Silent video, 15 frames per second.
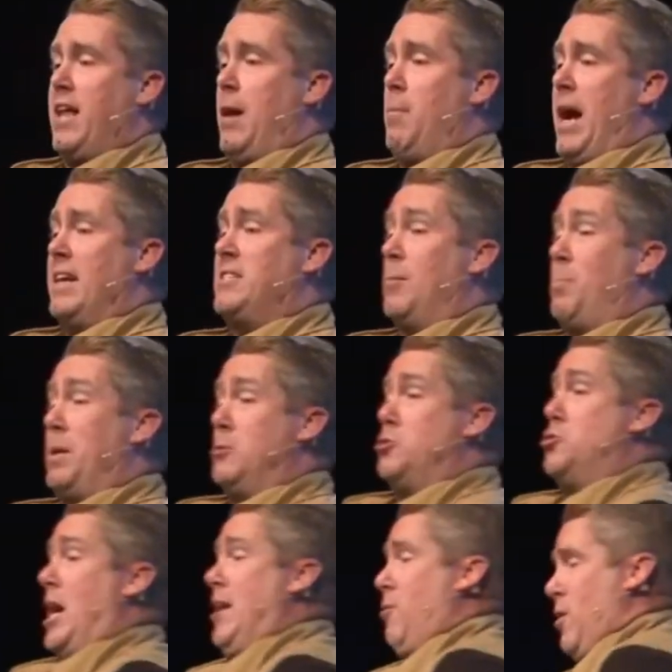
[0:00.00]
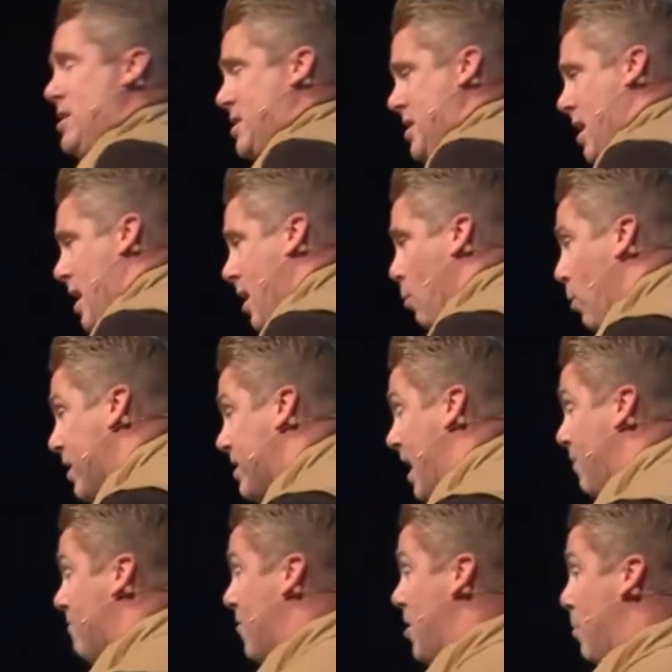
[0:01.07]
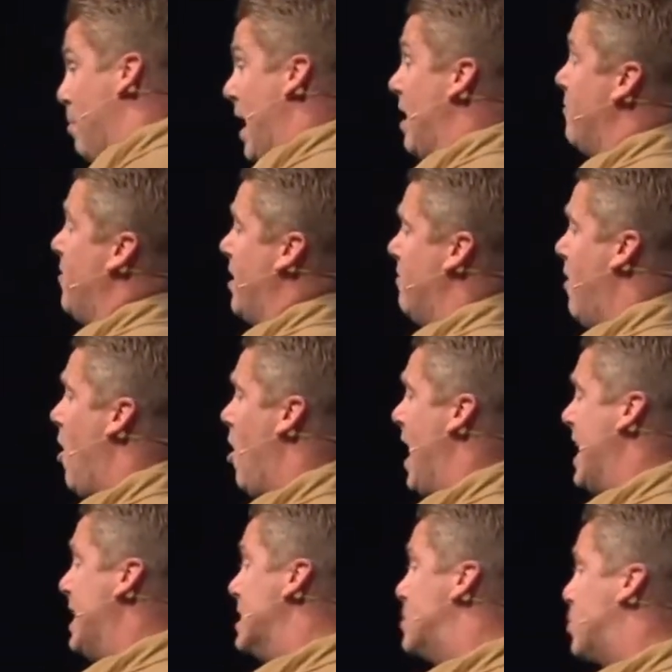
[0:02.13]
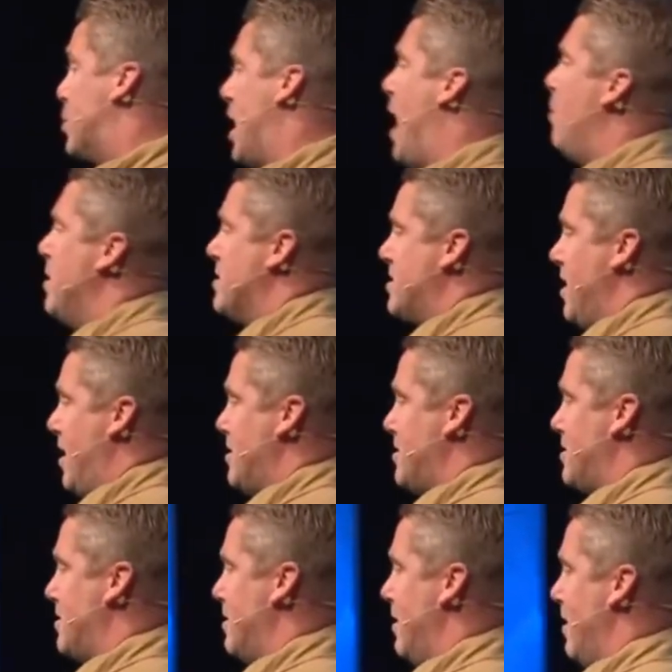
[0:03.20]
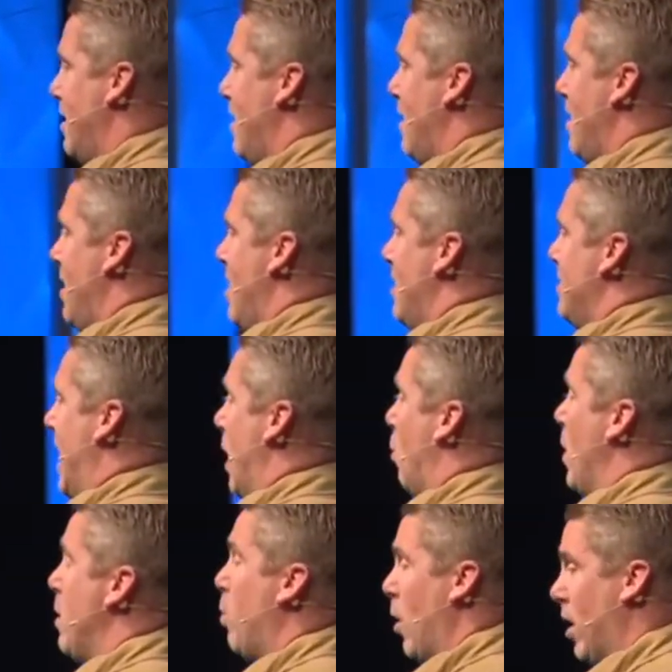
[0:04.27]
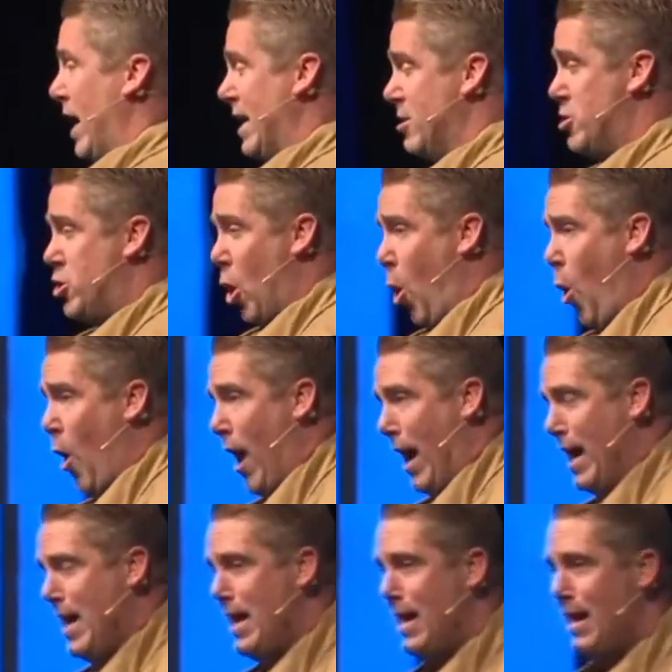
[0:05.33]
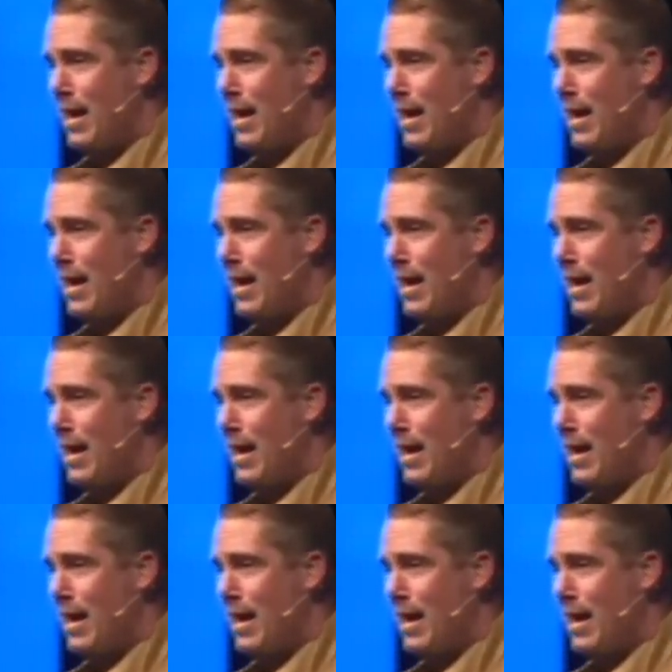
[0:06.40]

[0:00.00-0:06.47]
them and to be generous with them for the benefit of all. And he's promised us that we will enjoy